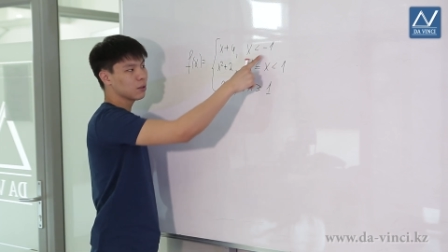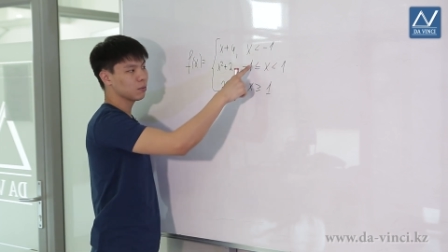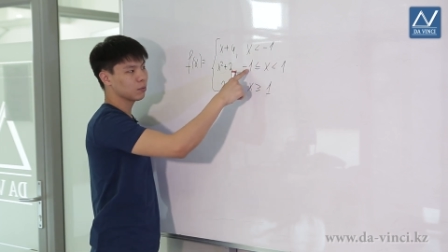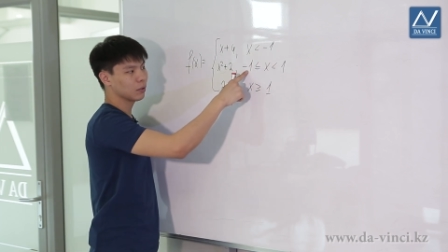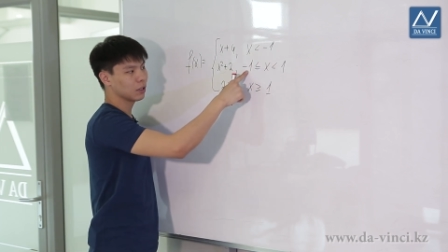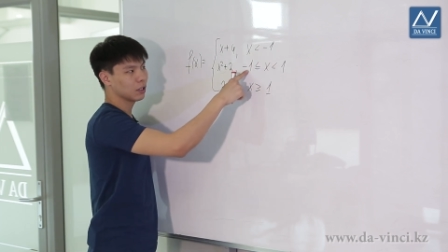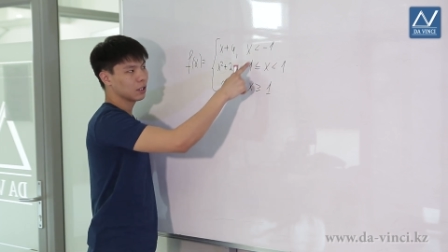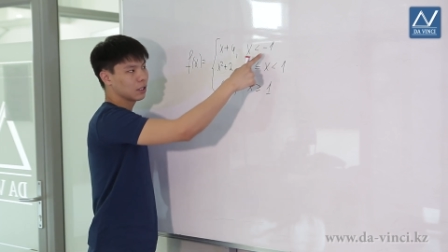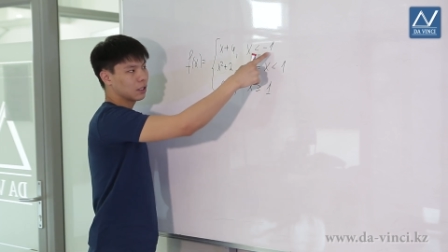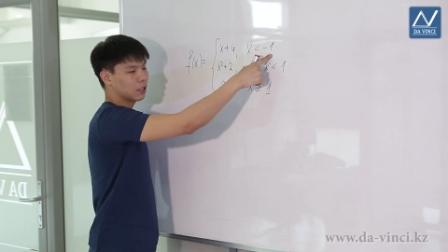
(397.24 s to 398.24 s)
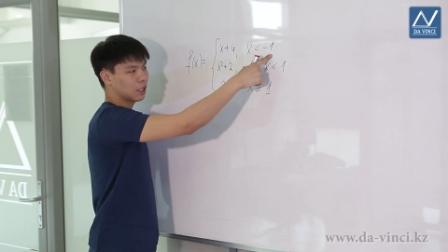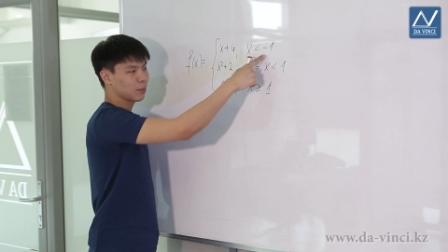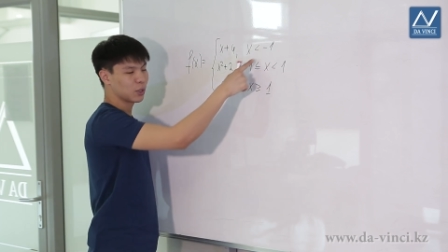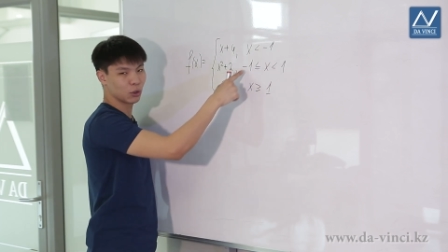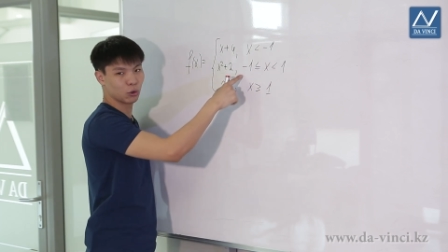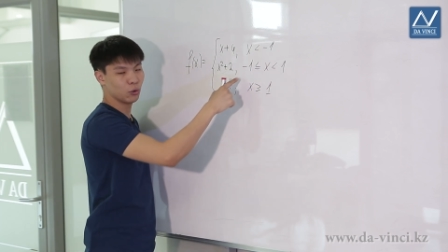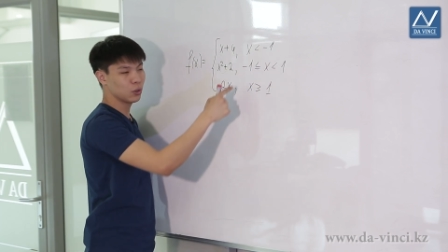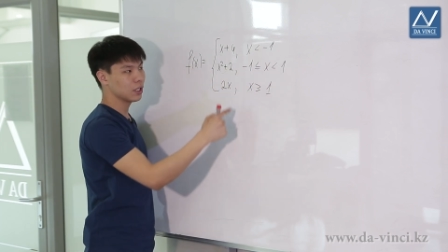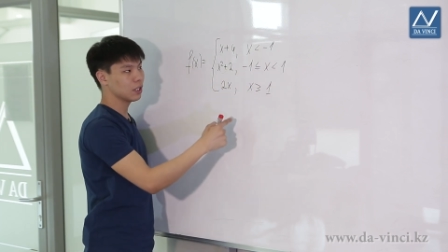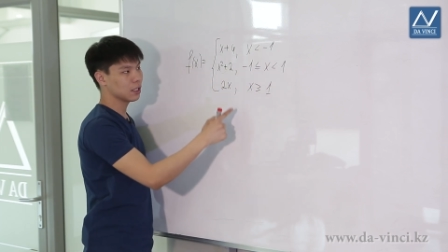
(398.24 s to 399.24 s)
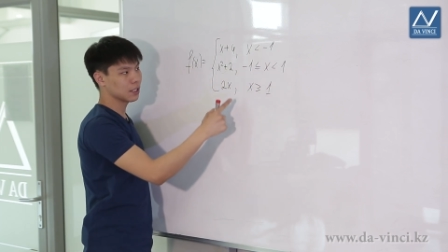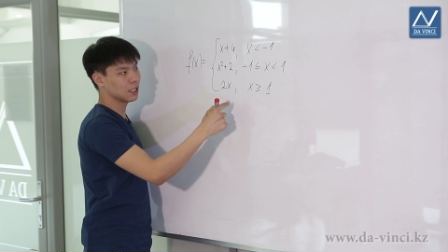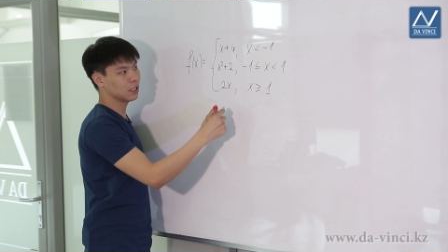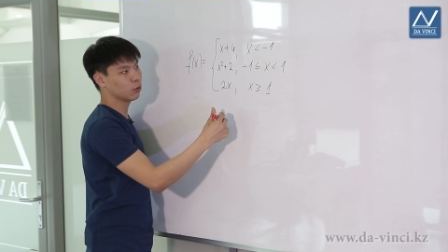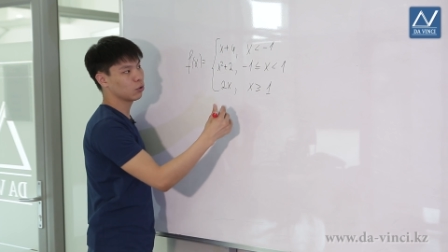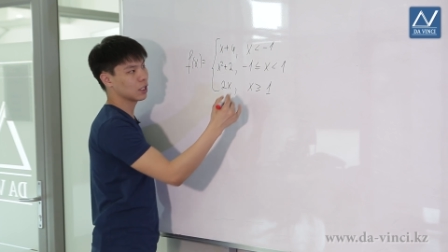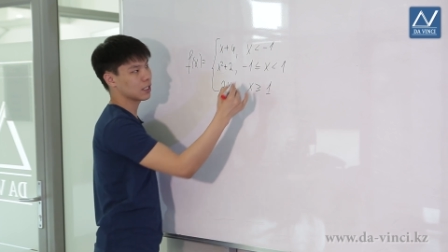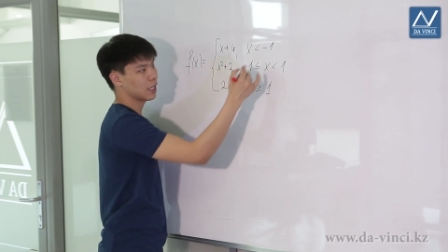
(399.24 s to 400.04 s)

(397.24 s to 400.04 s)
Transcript: at which the given sections seem to join,